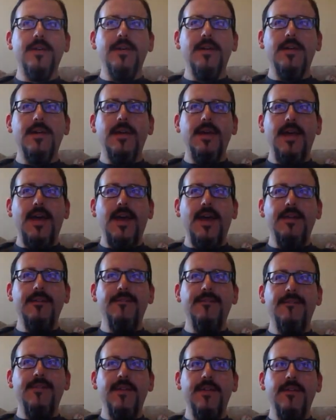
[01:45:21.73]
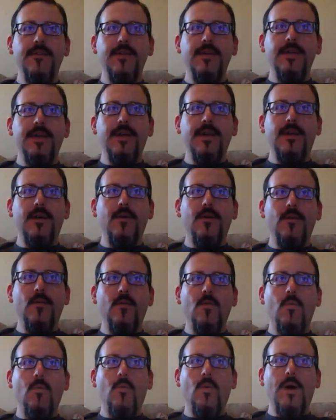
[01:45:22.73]
at figuring out
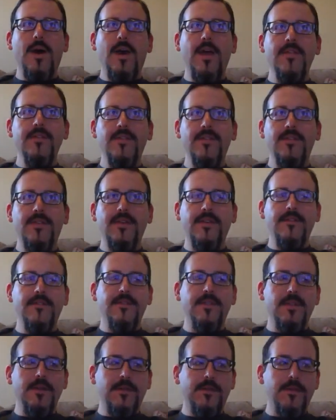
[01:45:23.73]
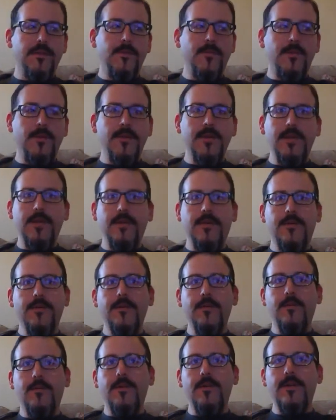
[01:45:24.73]
why the things that aren't
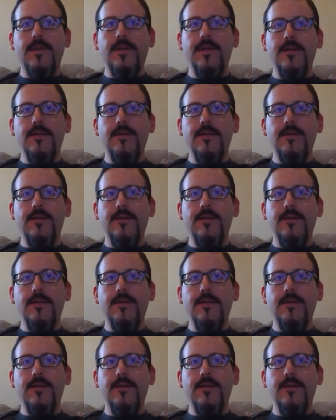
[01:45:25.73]
working,